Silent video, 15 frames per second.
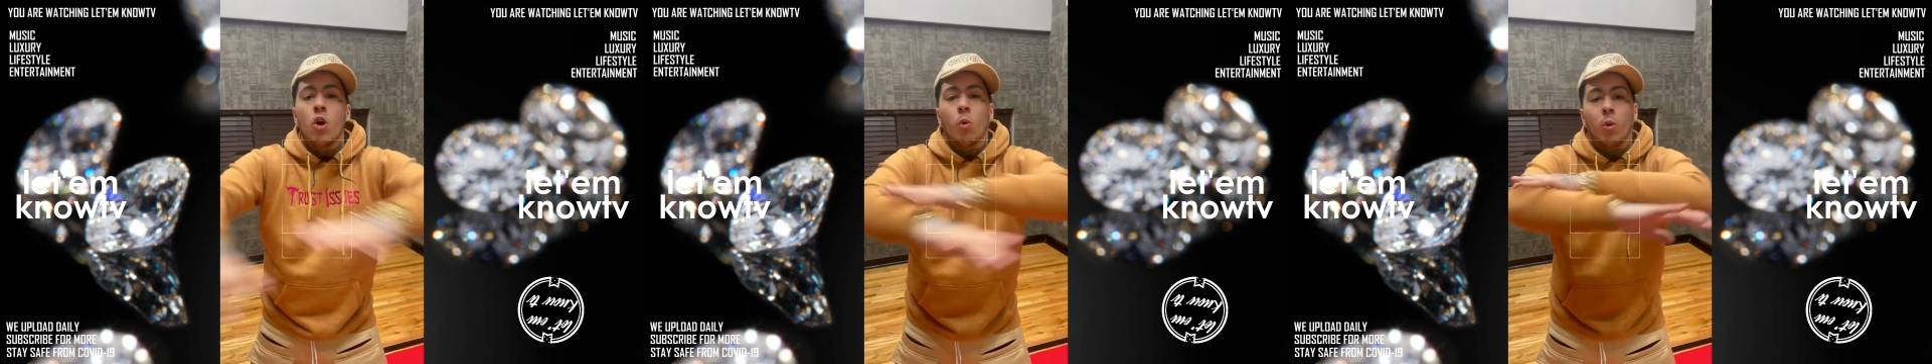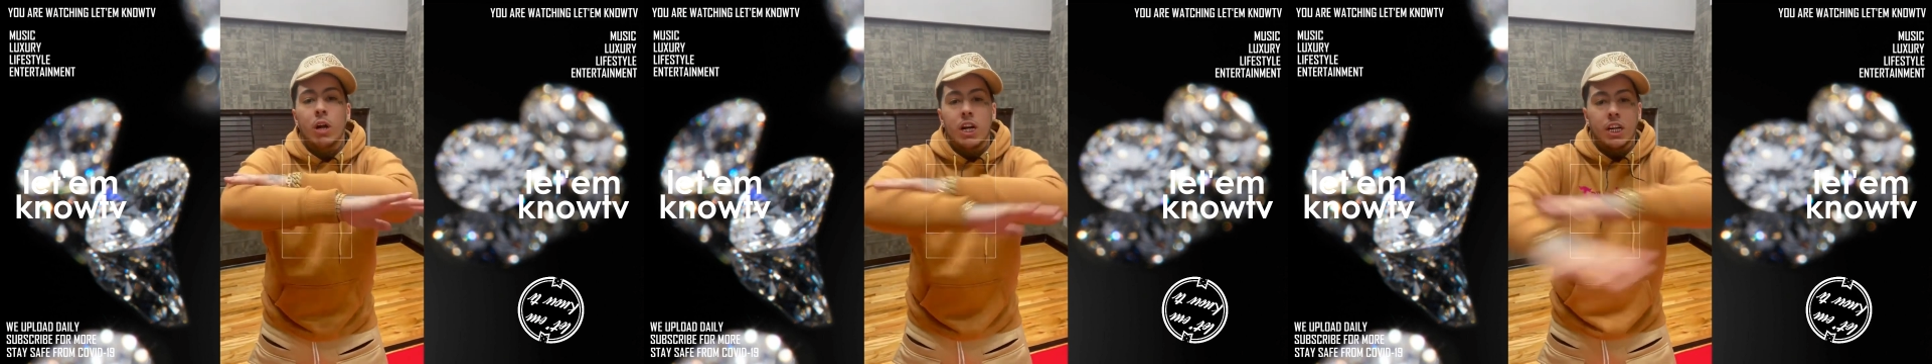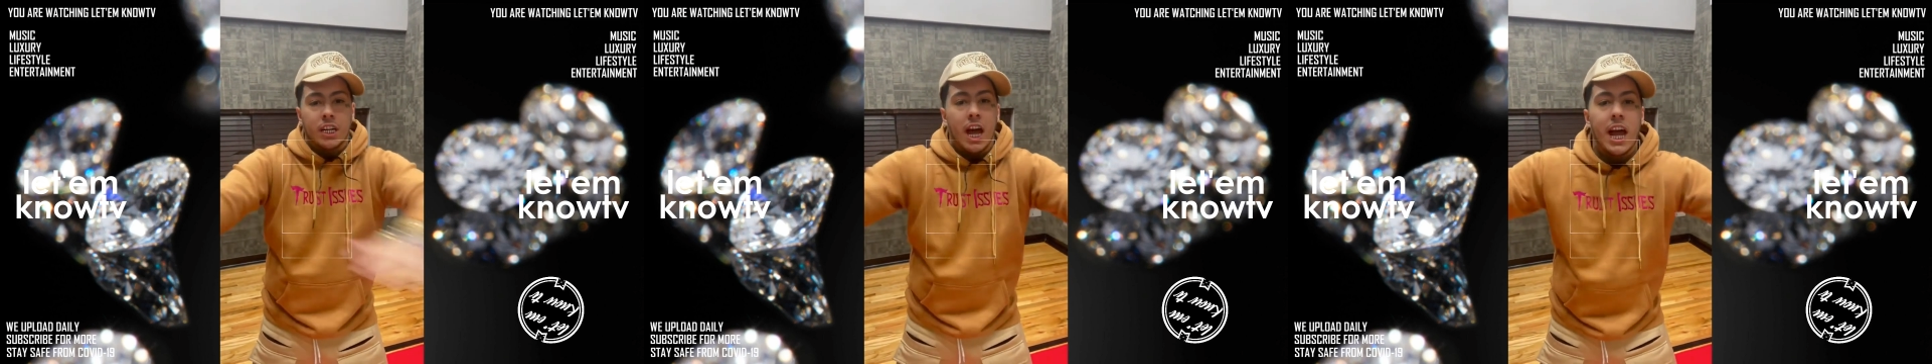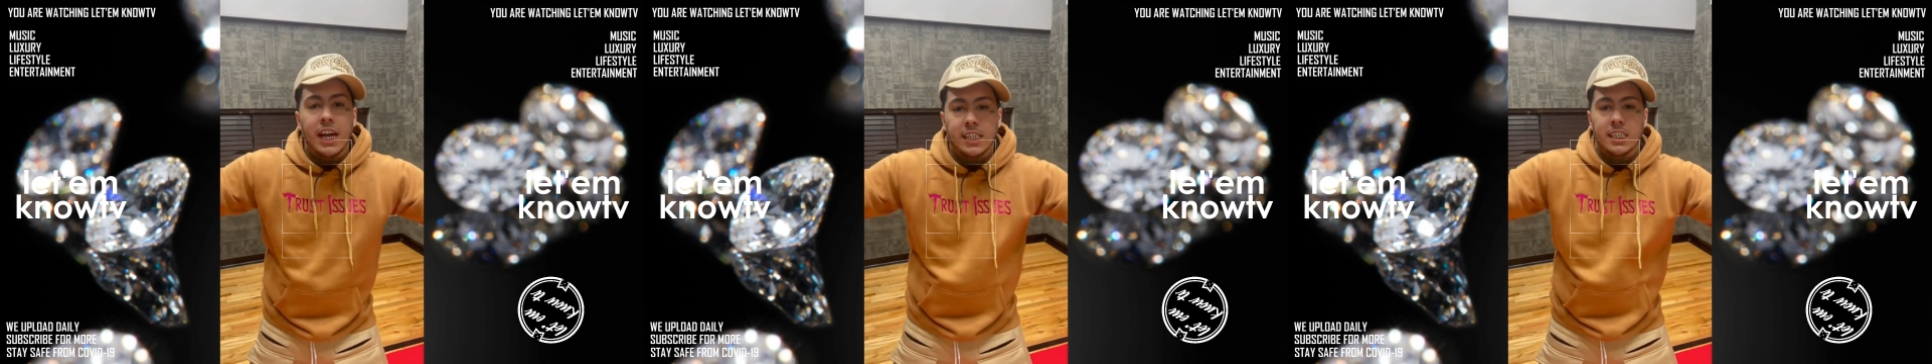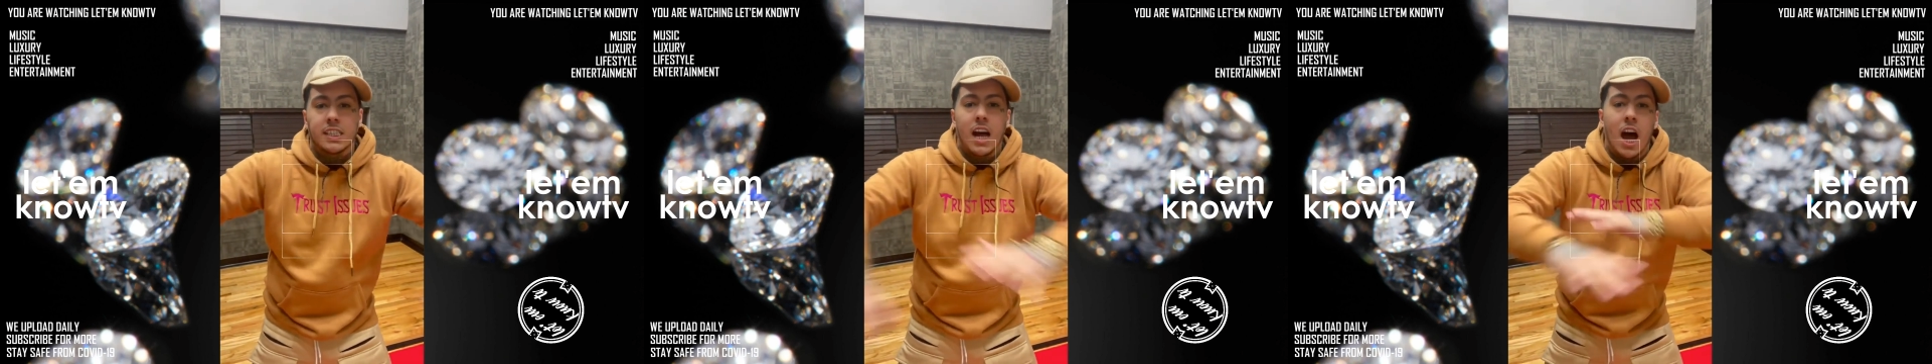real
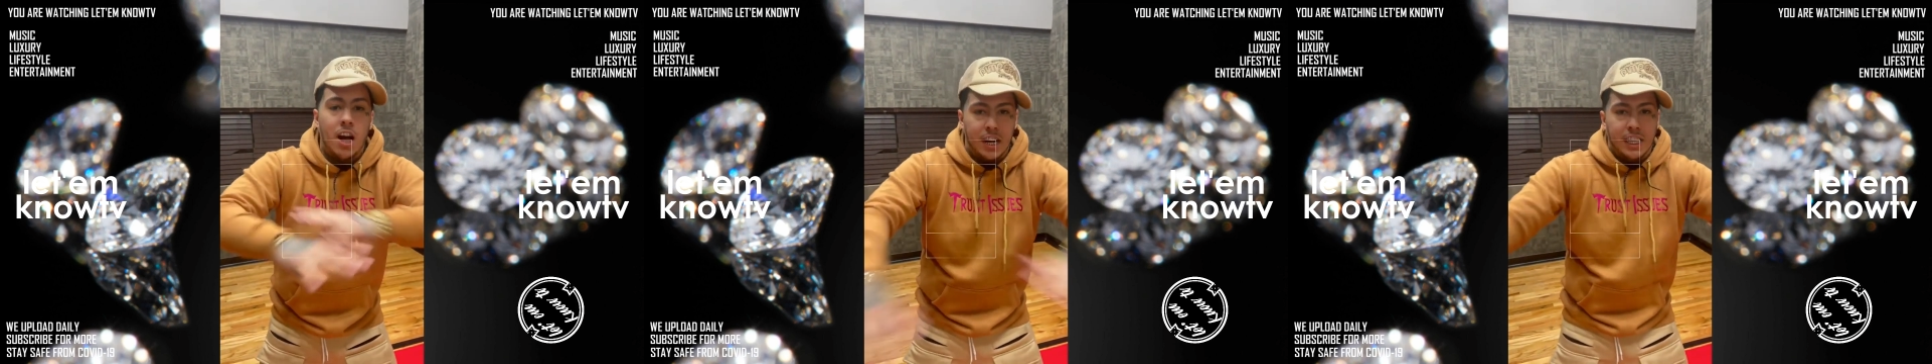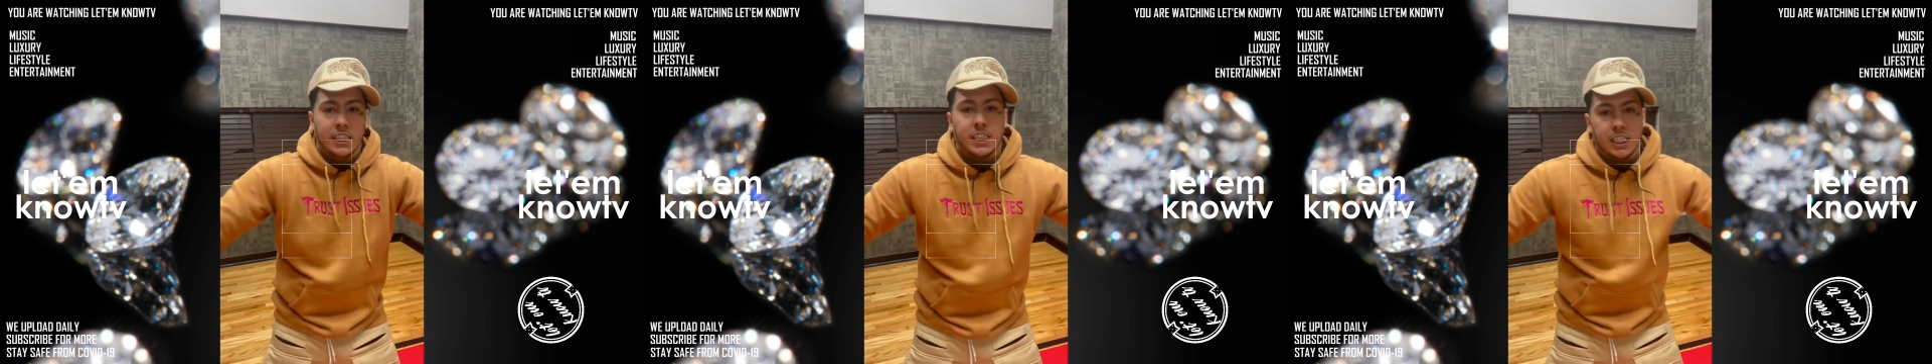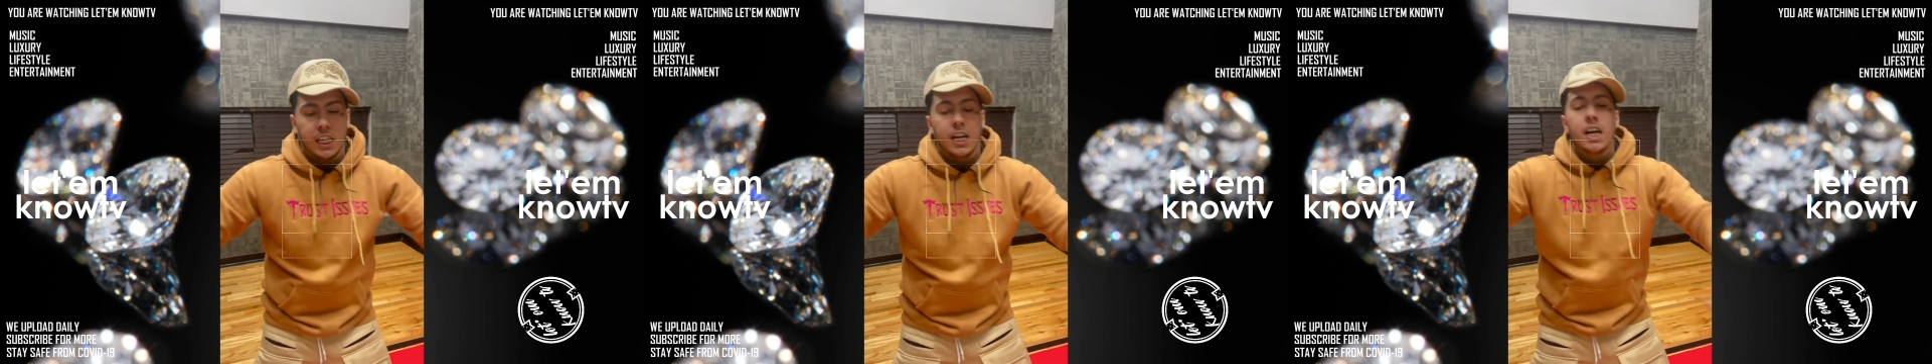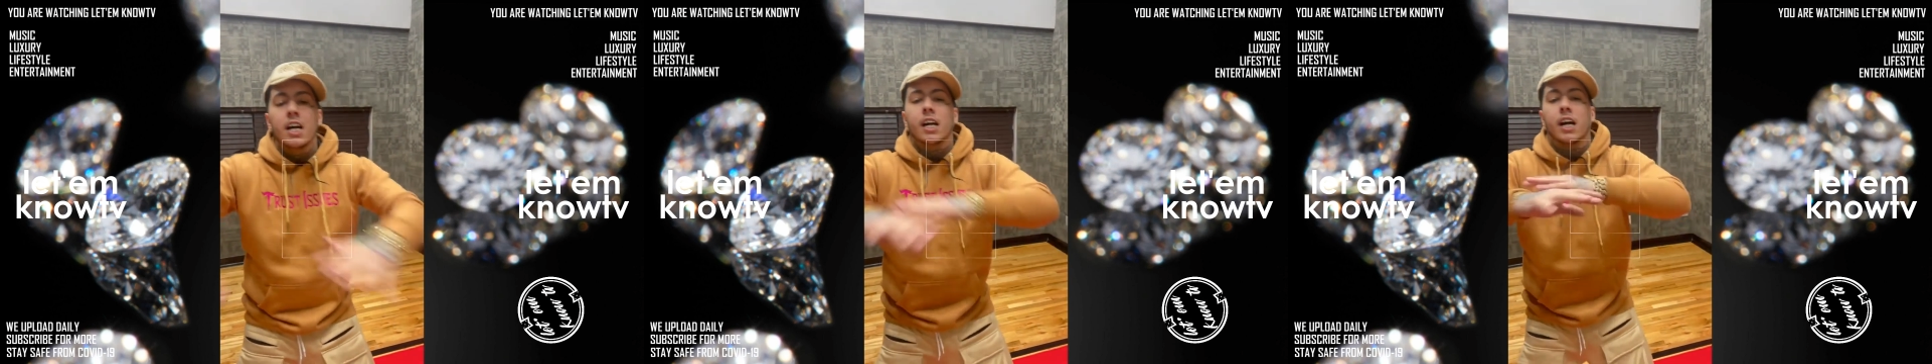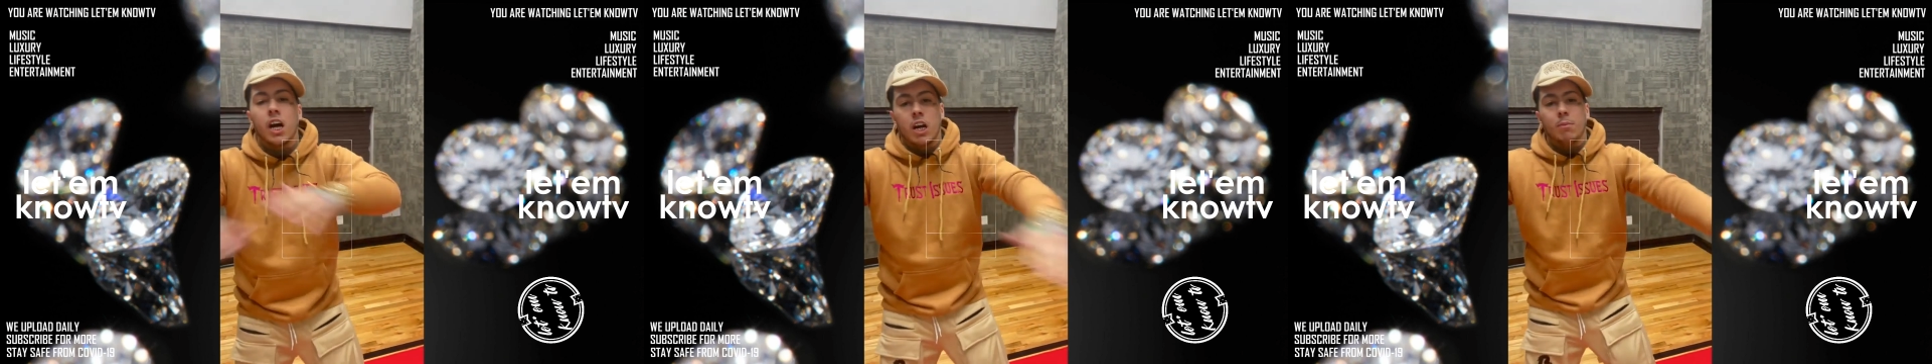gangsters, all that.
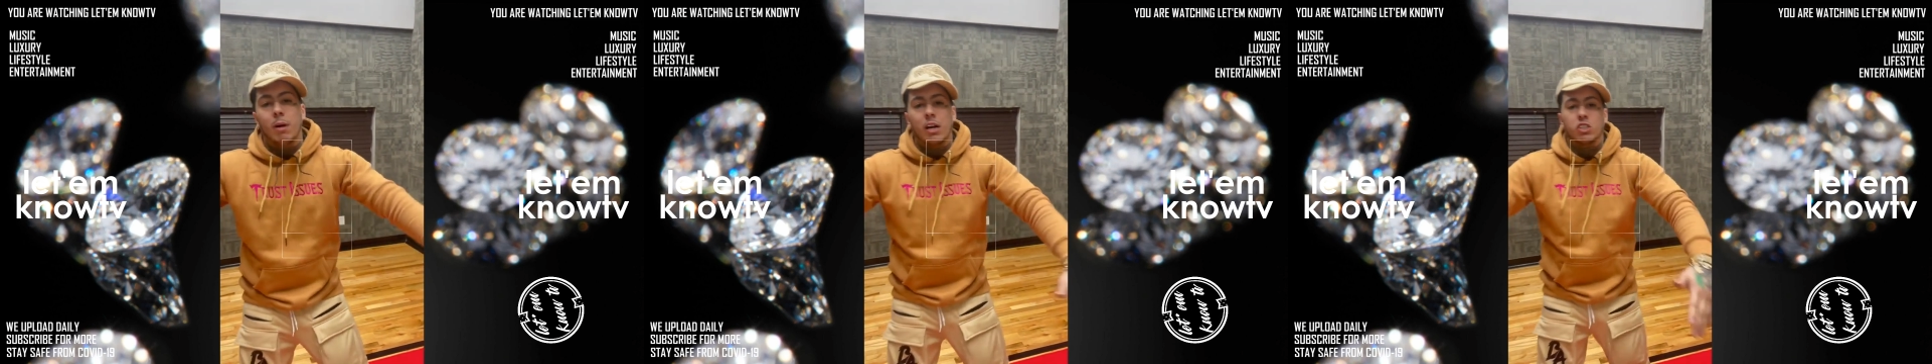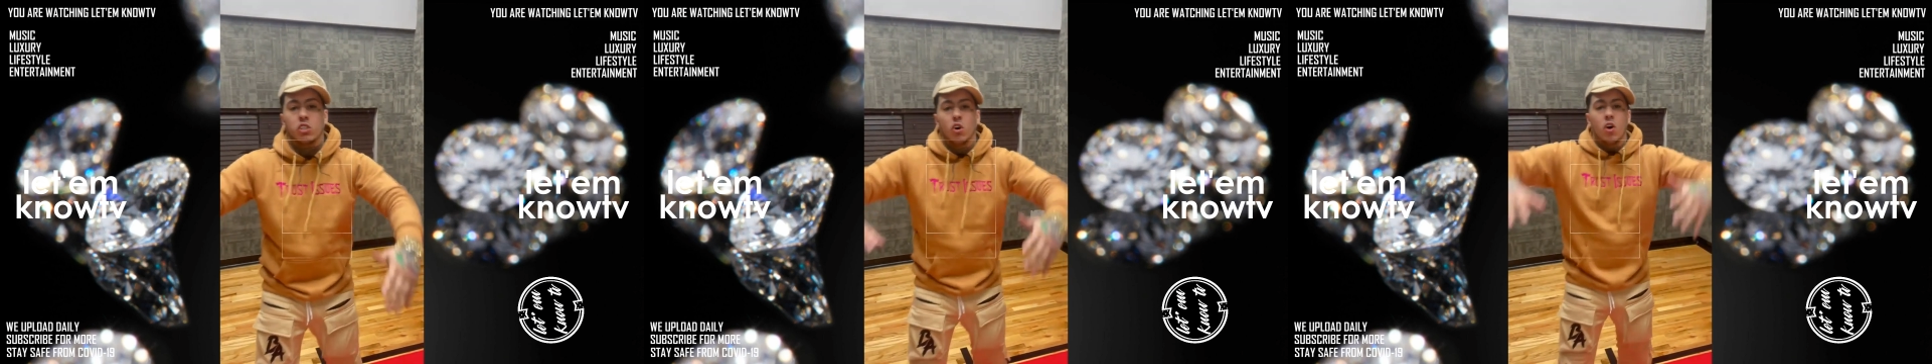Cook on my